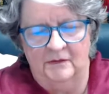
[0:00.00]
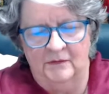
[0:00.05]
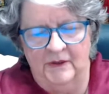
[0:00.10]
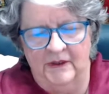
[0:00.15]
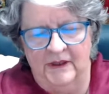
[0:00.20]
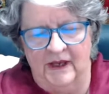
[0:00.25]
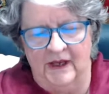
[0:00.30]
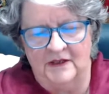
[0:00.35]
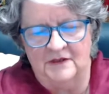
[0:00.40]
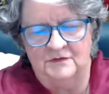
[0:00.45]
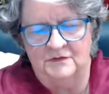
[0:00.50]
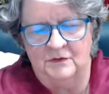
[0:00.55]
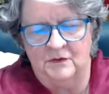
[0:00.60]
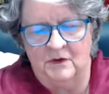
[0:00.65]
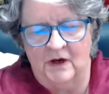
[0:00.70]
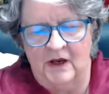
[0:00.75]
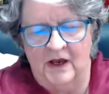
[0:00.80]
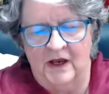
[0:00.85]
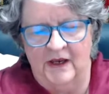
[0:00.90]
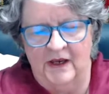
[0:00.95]
We ask
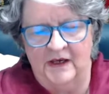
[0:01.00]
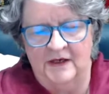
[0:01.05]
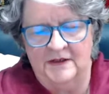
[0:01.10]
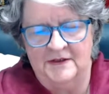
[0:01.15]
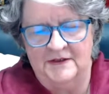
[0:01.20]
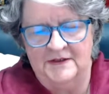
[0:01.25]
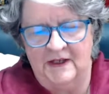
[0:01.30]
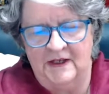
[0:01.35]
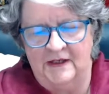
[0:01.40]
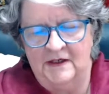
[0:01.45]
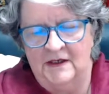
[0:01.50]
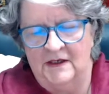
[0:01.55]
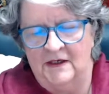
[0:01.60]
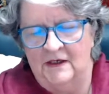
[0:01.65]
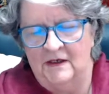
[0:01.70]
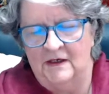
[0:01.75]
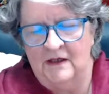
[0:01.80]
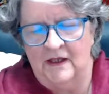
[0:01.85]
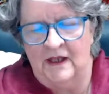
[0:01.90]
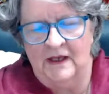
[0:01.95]
for high
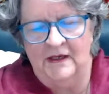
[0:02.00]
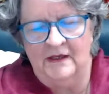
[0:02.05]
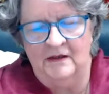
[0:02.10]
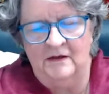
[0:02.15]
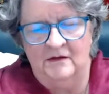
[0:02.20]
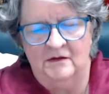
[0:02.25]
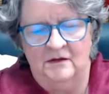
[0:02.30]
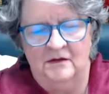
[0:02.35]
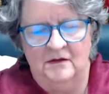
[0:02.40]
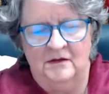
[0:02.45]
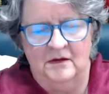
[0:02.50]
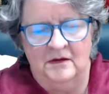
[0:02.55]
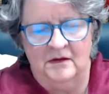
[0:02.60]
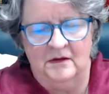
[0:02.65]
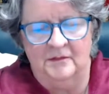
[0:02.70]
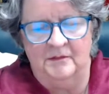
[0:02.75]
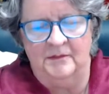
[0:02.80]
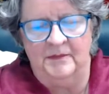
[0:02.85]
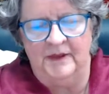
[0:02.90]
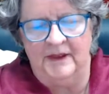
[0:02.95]
ascended light
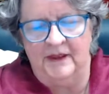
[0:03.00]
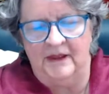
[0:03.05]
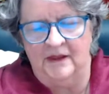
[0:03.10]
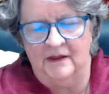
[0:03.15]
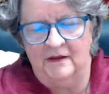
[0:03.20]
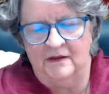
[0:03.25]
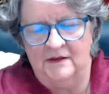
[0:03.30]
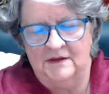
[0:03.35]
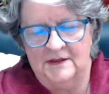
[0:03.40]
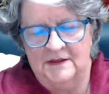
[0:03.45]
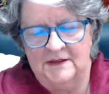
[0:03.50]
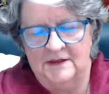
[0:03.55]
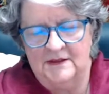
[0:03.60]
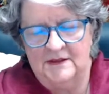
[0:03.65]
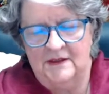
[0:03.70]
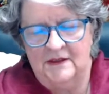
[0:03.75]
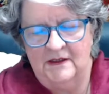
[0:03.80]
beings.